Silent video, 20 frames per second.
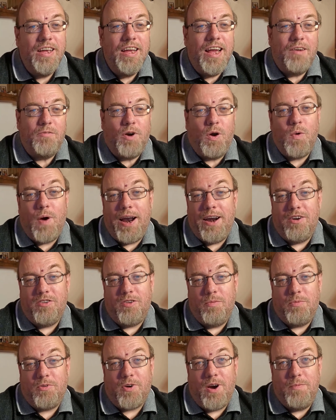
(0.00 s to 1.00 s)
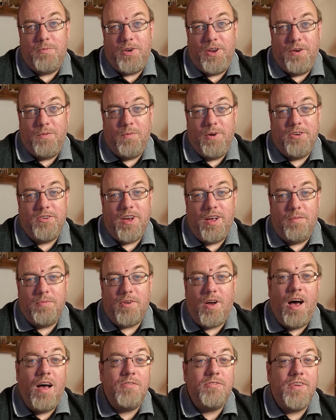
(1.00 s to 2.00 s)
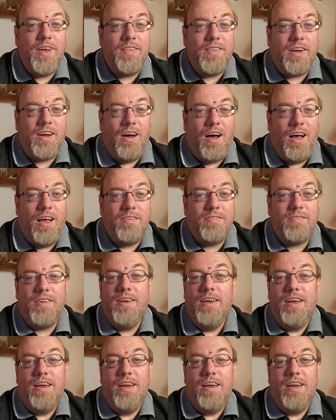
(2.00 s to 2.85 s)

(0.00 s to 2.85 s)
require a subscription, which helps offset the cost